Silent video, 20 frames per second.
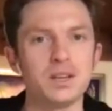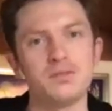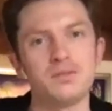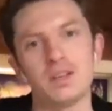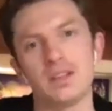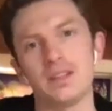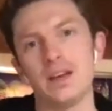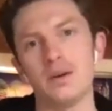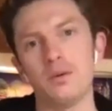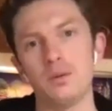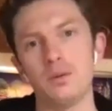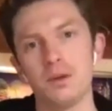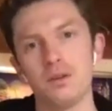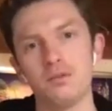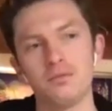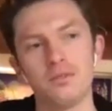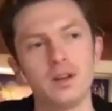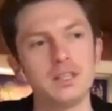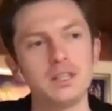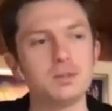I've done that with my
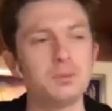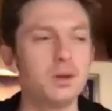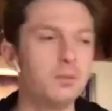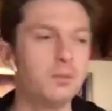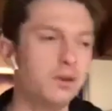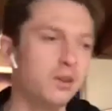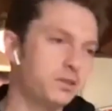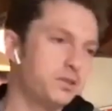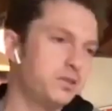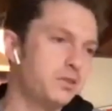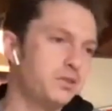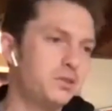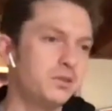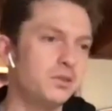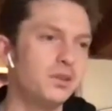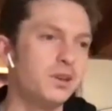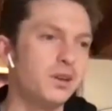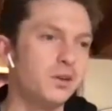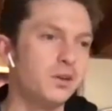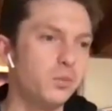friends, but I'm also
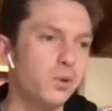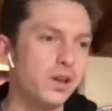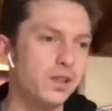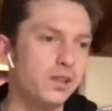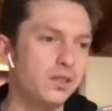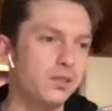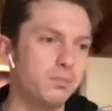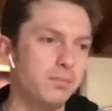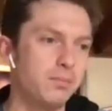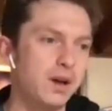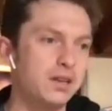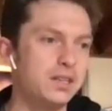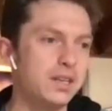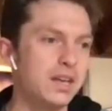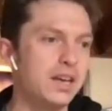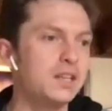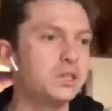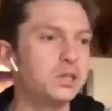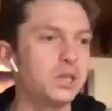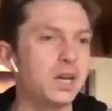doing it with my
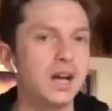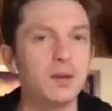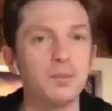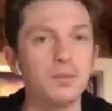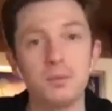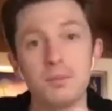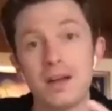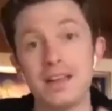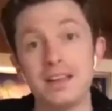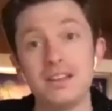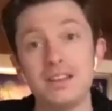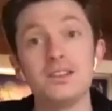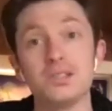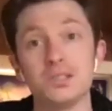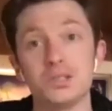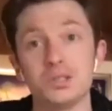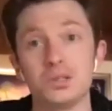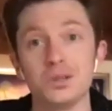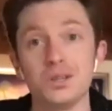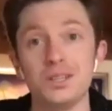day job and my
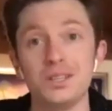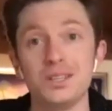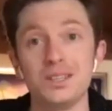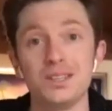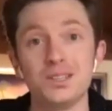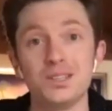industry